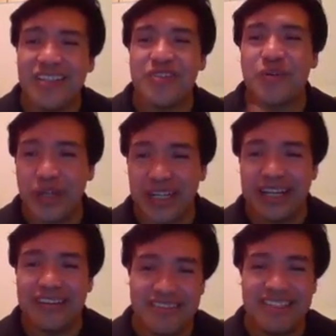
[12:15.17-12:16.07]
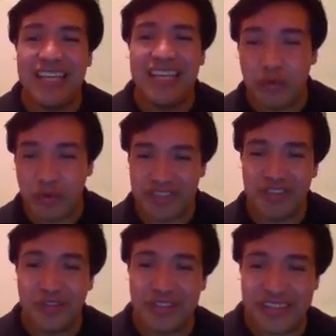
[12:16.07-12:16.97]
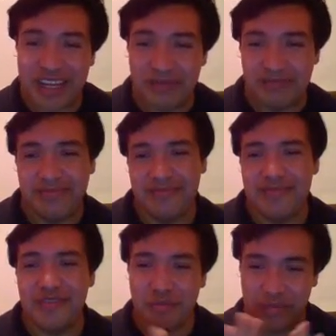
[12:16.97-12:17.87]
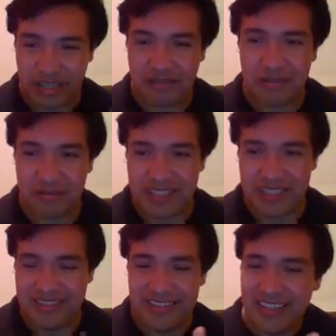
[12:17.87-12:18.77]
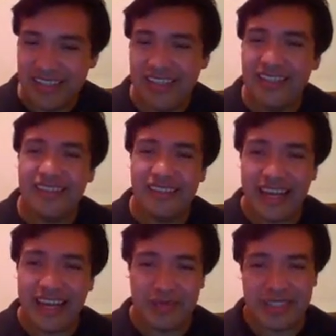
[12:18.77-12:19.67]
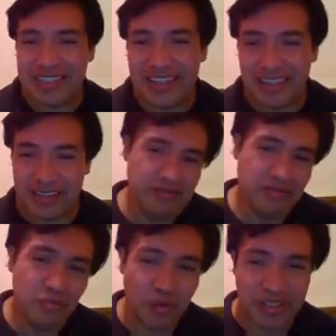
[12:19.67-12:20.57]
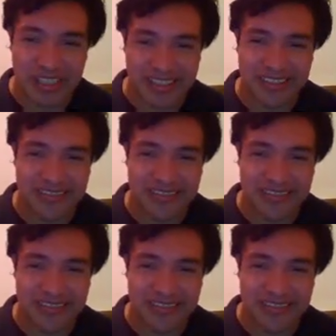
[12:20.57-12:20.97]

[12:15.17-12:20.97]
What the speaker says: So we are counting the hours, not the time. So be careful with this. Time is like money.